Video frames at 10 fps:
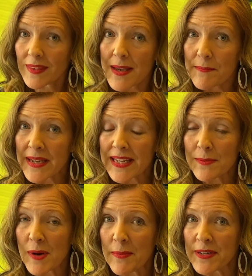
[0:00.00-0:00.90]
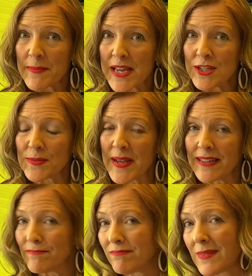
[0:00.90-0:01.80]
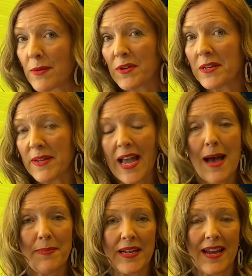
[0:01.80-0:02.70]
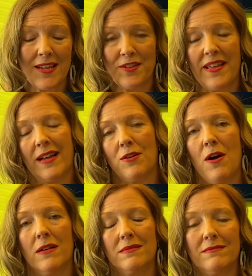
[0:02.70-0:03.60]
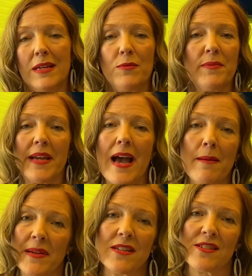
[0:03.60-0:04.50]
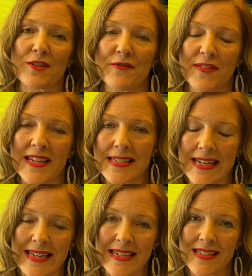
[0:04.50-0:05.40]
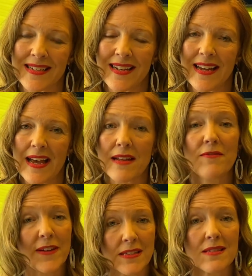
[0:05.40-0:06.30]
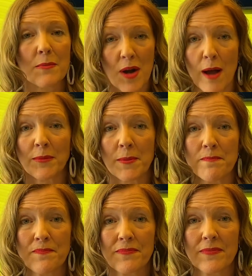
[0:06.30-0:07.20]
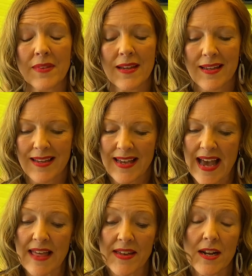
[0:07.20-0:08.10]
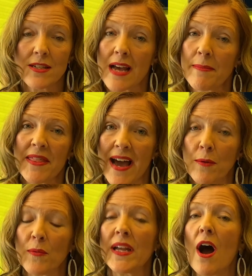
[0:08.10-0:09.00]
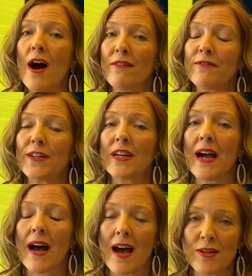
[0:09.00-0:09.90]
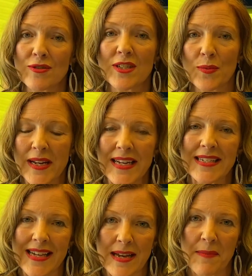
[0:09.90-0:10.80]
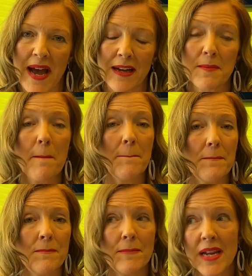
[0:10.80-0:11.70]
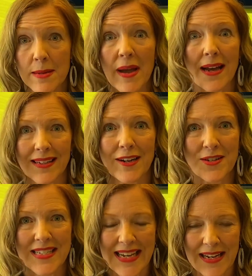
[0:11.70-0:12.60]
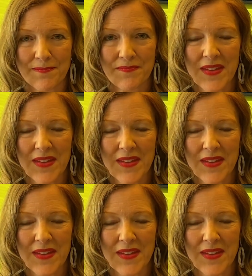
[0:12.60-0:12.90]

Bahia Property Management. And we're gonna be happy to handle that call. And we'll be happy to serve the tenant and fix the problem. And then on top of that, we offer a 120-day money back guarantee.